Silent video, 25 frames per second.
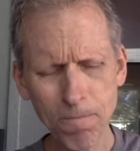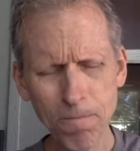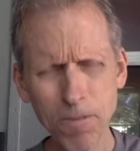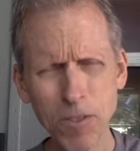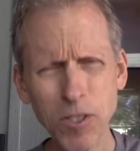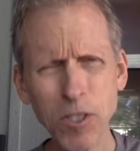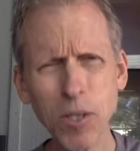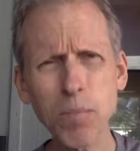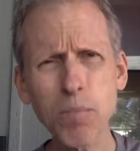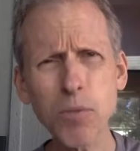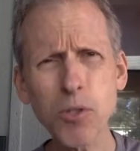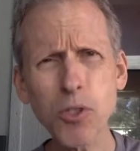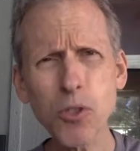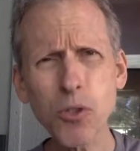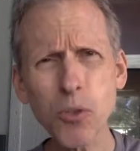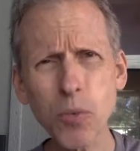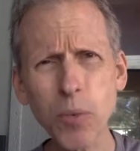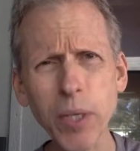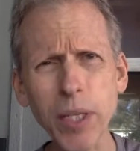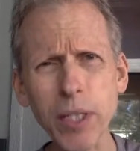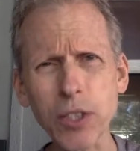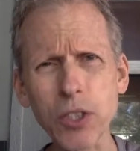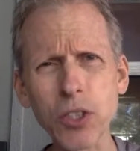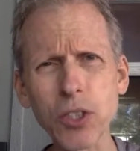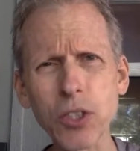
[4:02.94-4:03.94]
Some
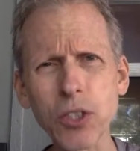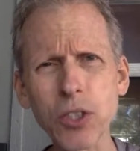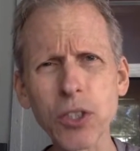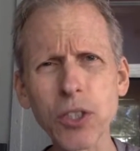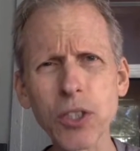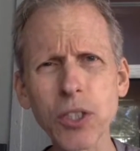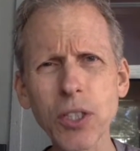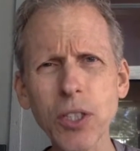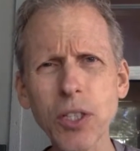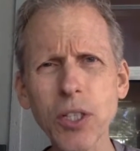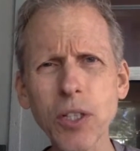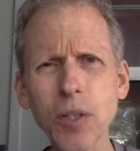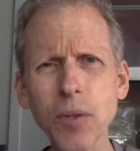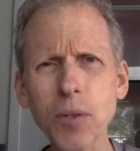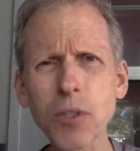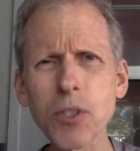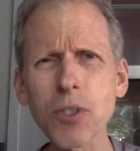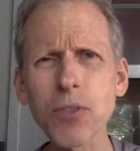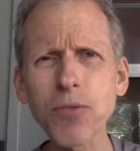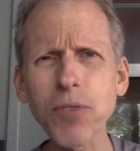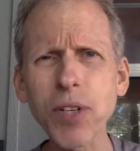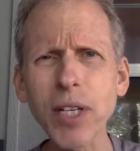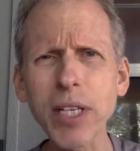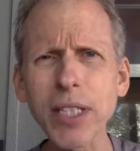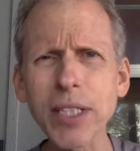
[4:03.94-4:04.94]
switch
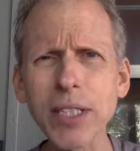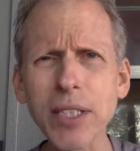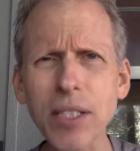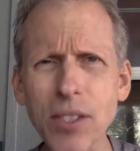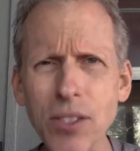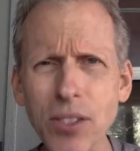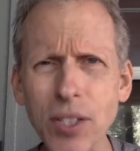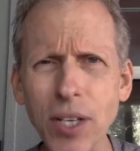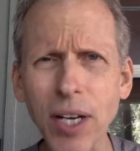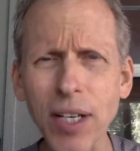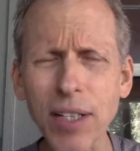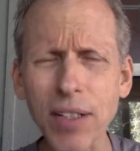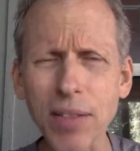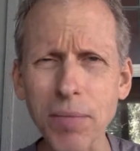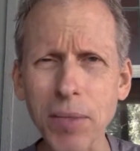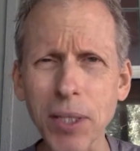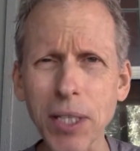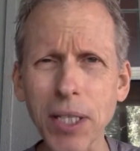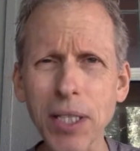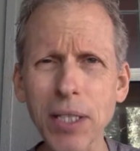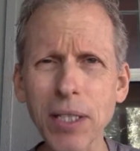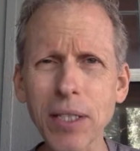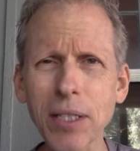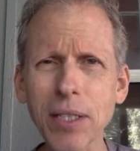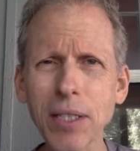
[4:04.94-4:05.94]
was flicked inside of
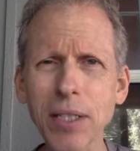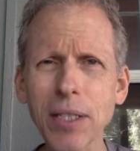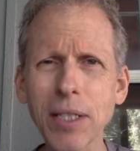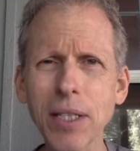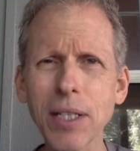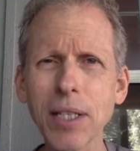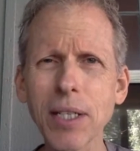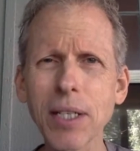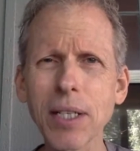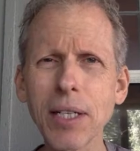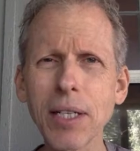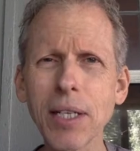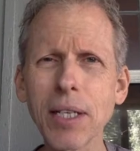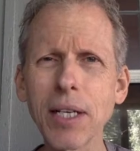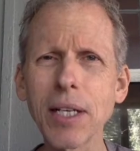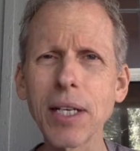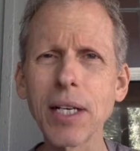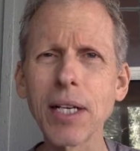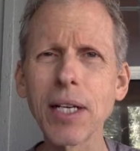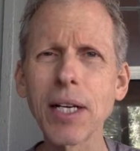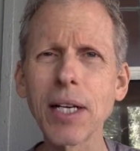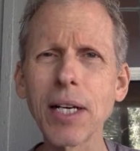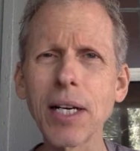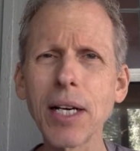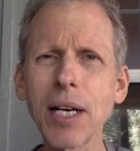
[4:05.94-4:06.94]
me.
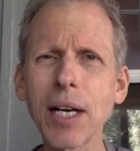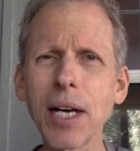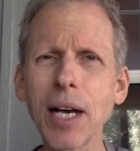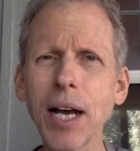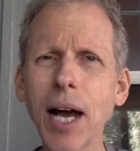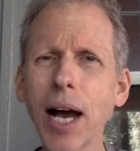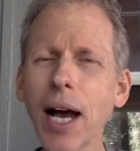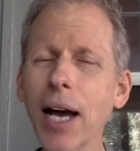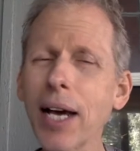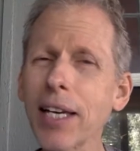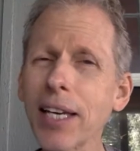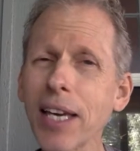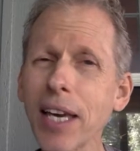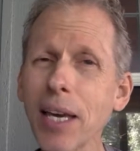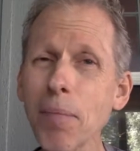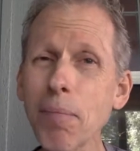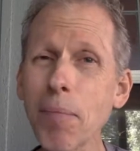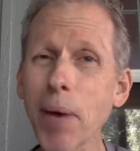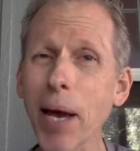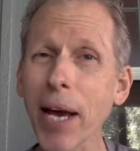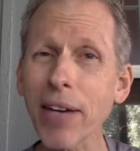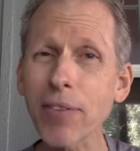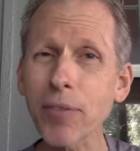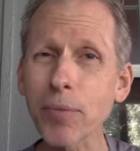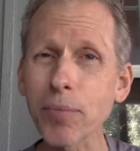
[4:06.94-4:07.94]
I came
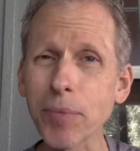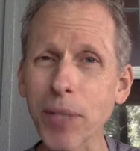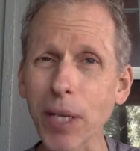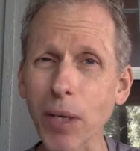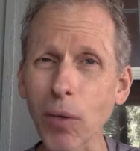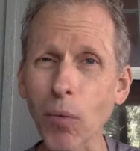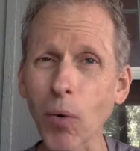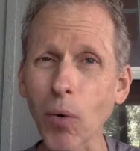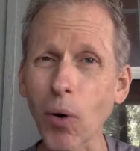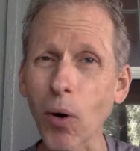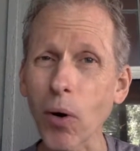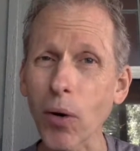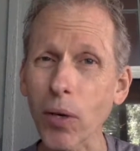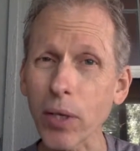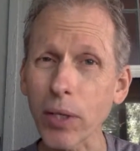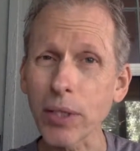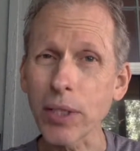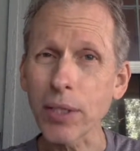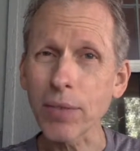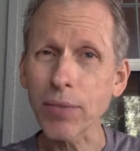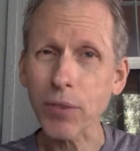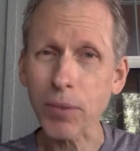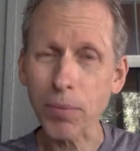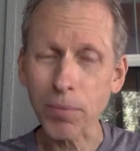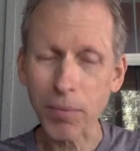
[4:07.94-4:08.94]
back from that walk a
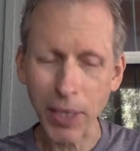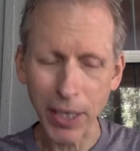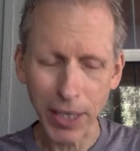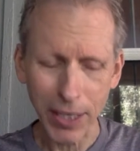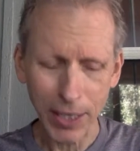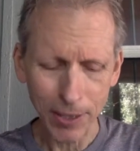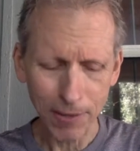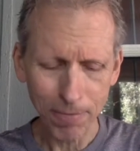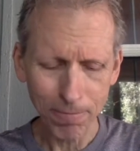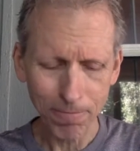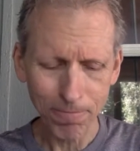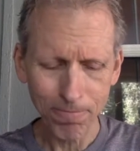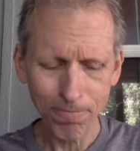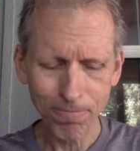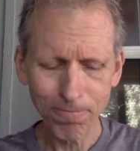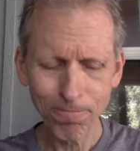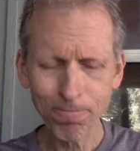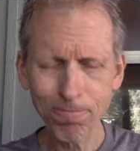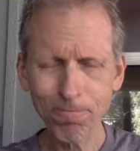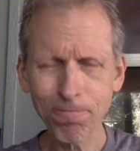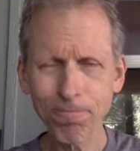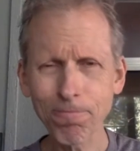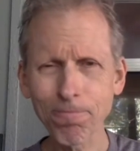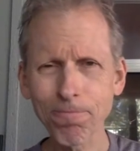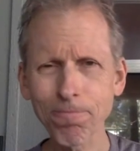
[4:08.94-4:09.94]
different man.
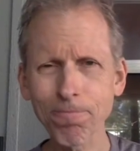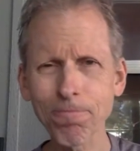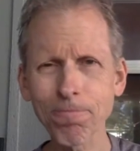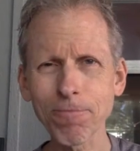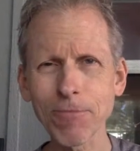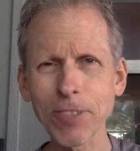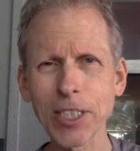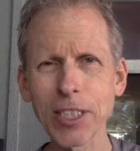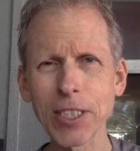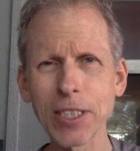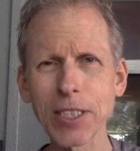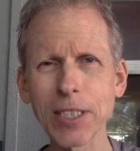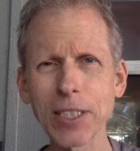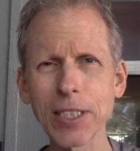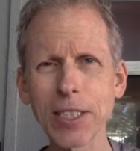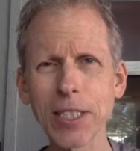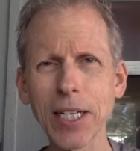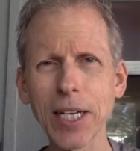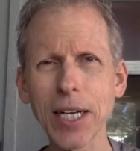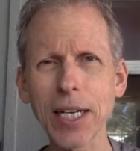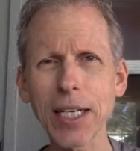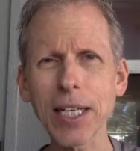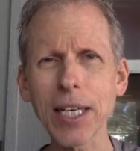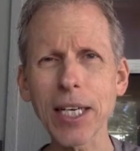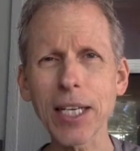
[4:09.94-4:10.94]

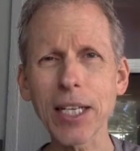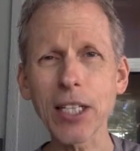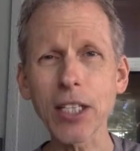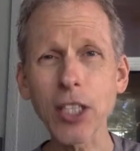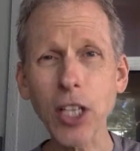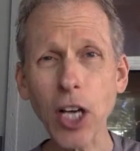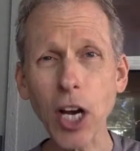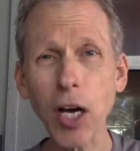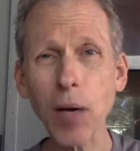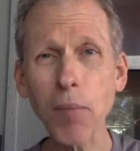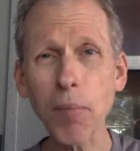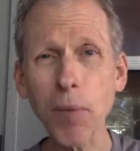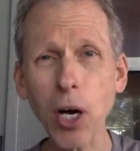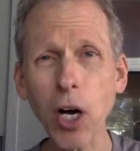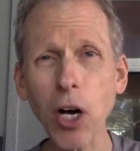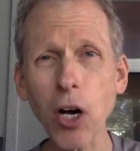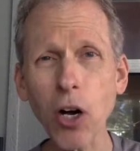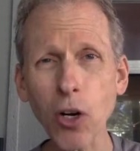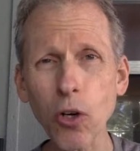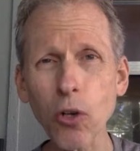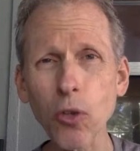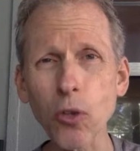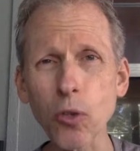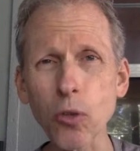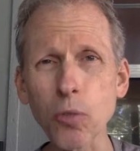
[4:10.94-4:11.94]
I had come
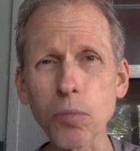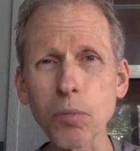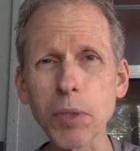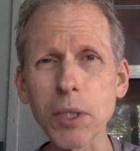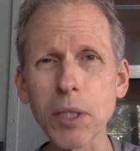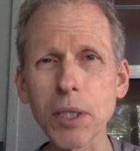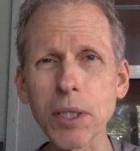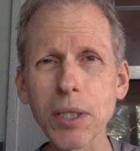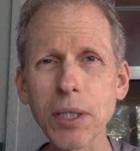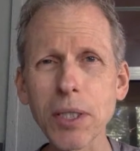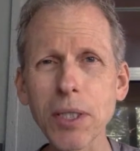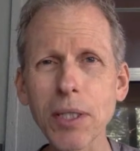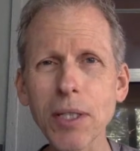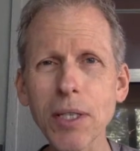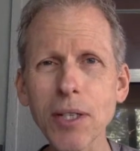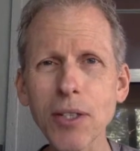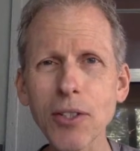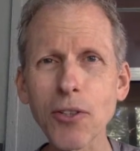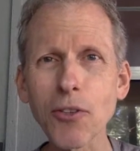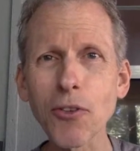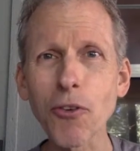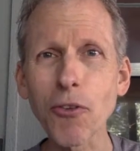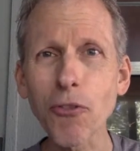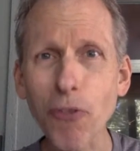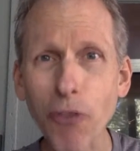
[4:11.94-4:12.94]
home
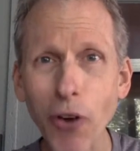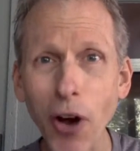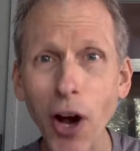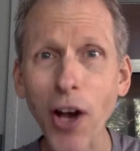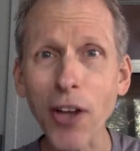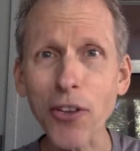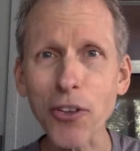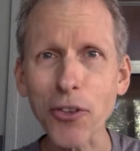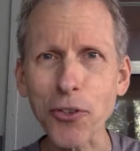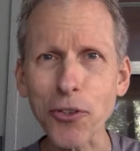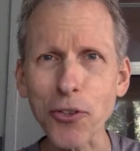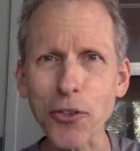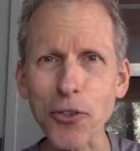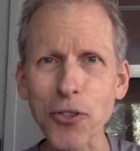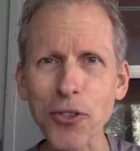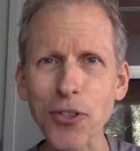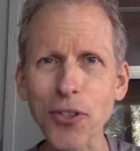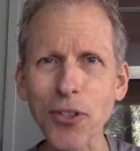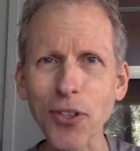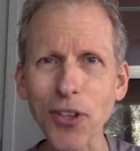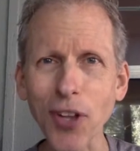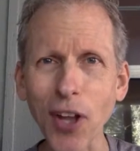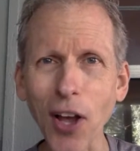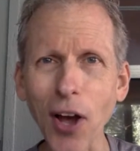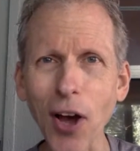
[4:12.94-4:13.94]
to the Father's
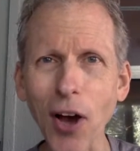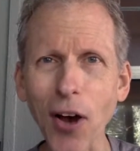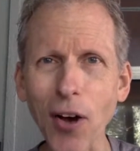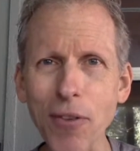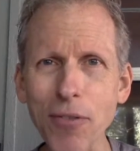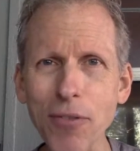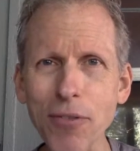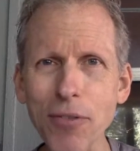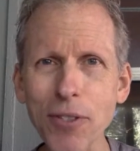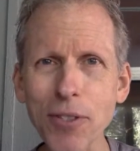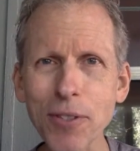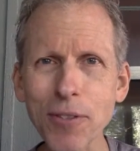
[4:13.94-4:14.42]
love.